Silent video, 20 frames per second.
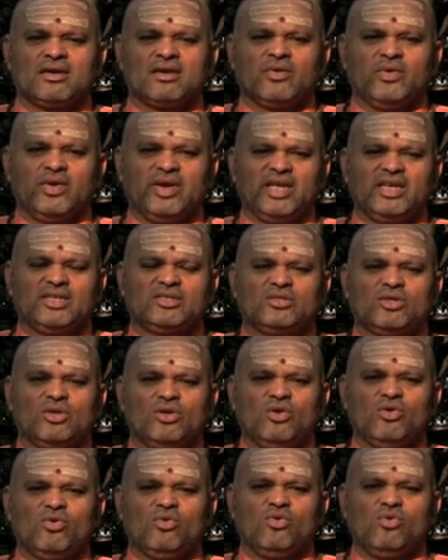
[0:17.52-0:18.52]
Greetings to
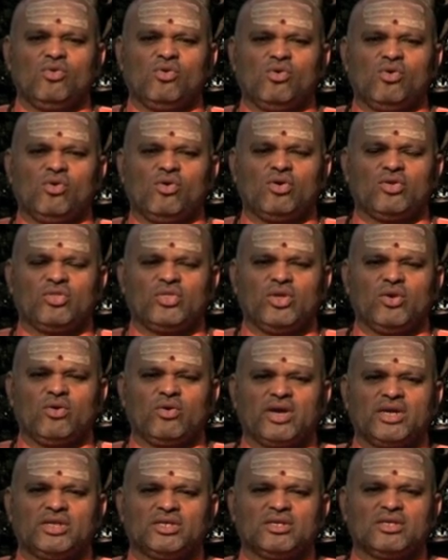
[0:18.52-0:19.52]
you on the
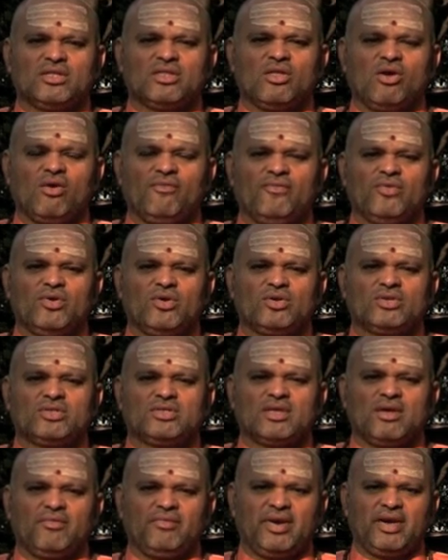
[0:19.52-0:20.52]
occasion of your
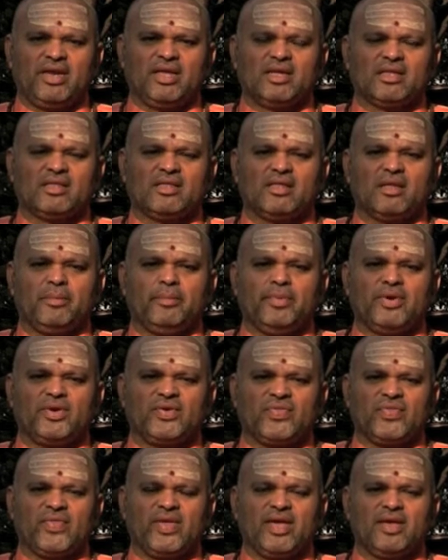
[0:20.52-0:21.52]
70th
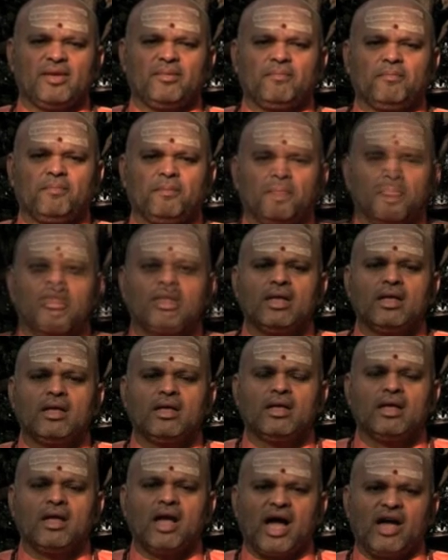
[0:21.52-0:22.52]
birthday.
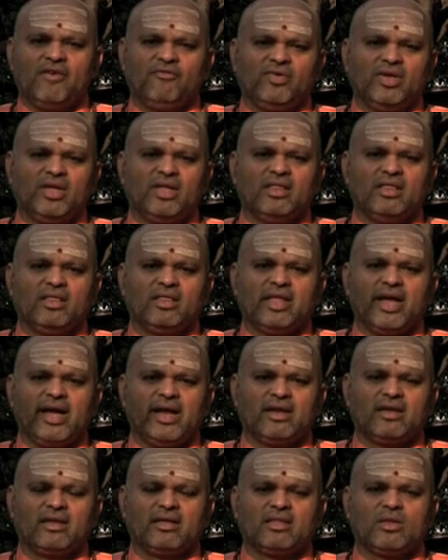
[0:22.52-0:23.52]
I feel
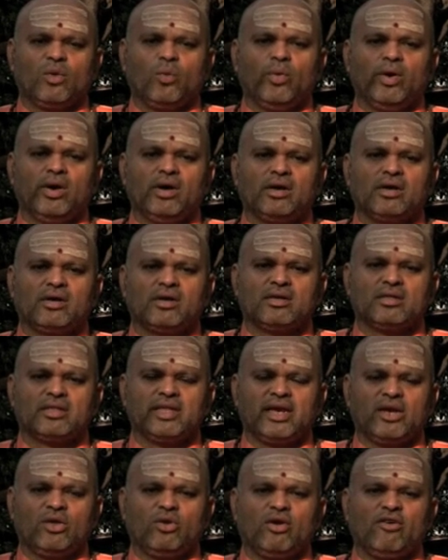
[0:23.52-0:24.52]
that the work
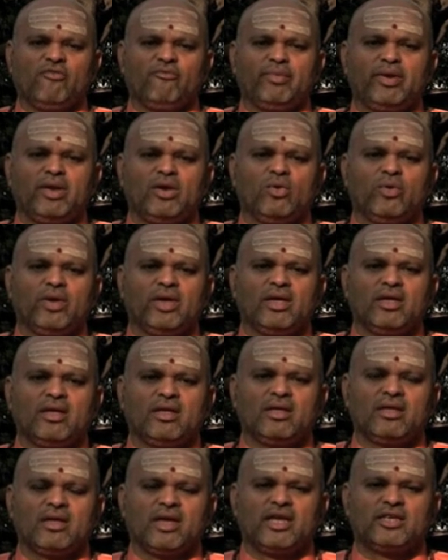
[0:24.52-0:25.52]
that you have been
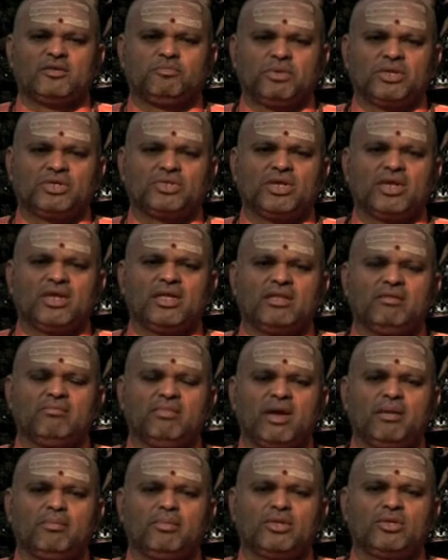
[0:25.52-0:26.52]
doing, especially in
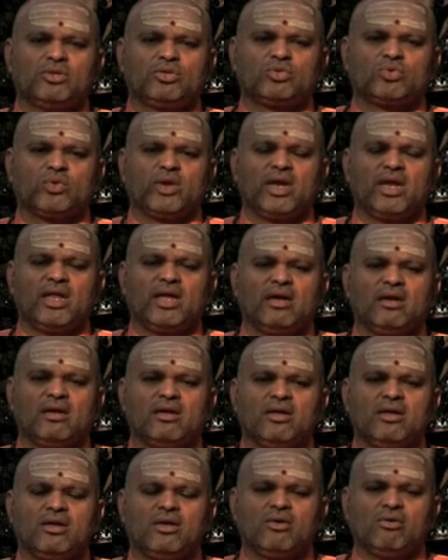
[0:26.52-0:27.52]
Melbourne, Australia,
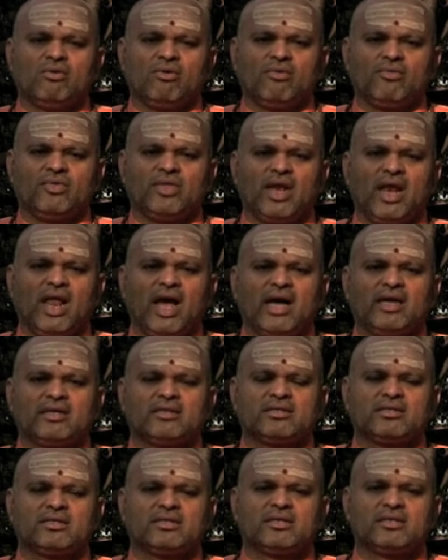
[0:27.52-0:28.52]
over the
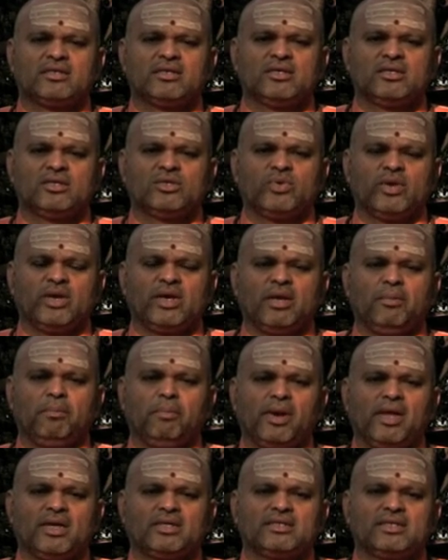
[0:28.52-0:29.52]
last
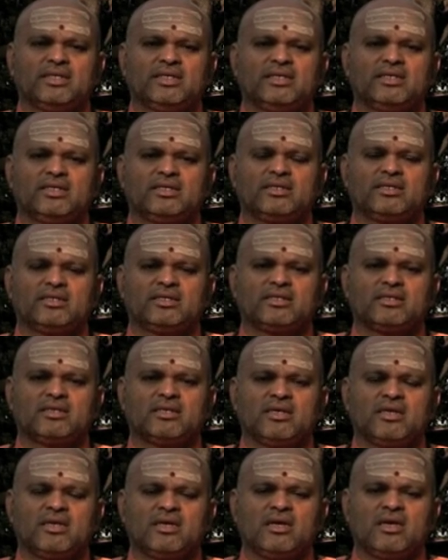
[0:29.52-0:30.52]
20+ years,
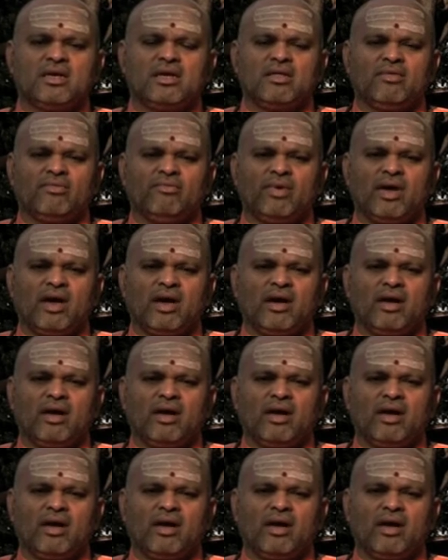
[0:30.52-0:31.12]
in